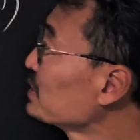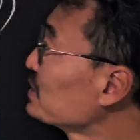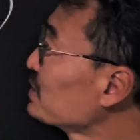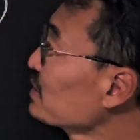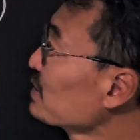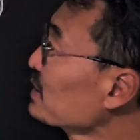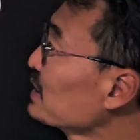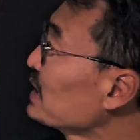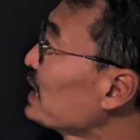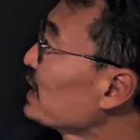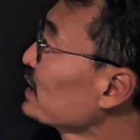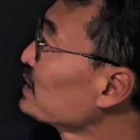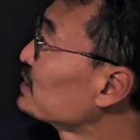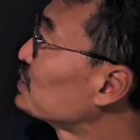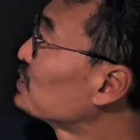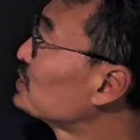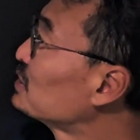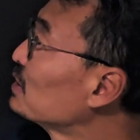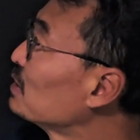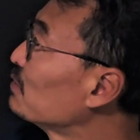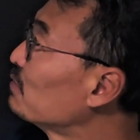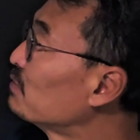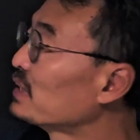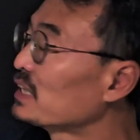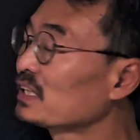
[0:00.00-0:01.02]
took that
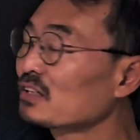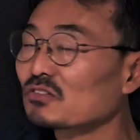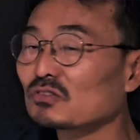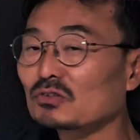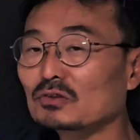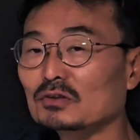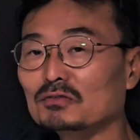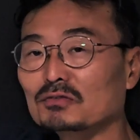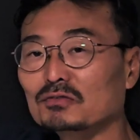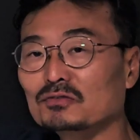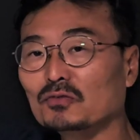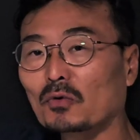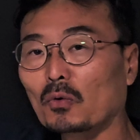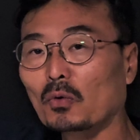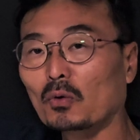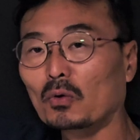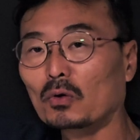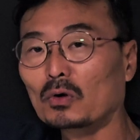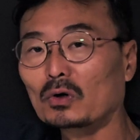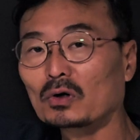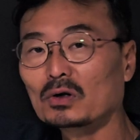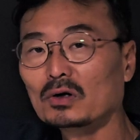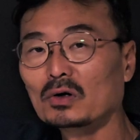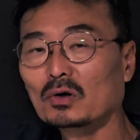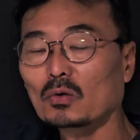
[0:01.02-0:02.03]
g of x or
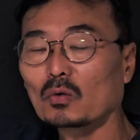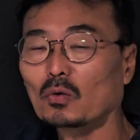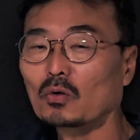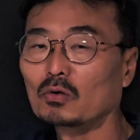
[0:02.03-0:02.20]
4